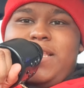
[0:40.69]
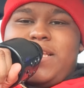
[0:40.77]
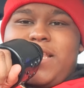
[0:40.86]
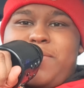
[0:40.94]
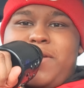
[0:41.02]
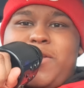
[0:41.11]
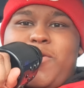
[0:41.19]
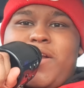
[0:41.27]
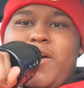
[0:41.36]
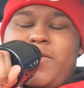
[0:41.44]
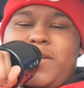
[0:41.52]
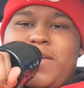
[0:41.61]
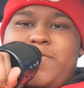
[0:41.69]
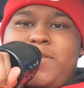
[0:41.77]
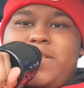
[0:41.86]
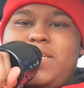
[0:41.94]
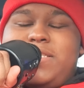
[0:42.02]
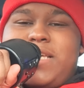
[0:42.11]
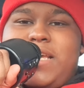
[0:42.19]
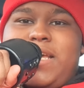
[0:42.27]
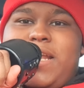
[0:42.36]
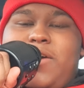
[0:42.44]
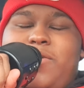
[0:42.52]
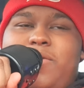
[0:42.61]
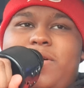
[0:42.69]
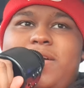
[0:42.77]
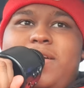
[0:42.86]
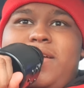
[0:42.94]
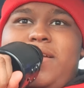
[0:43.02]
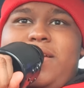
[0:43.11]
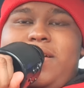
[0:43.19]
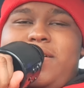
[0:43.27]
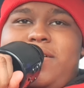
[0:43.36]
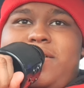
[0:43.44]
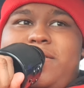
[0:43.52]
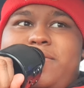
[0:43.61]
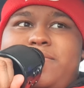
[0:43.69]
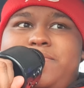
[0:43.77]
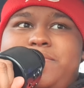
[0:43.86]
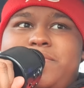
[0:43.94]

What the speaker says: then let me know and I'll definitely take it out. But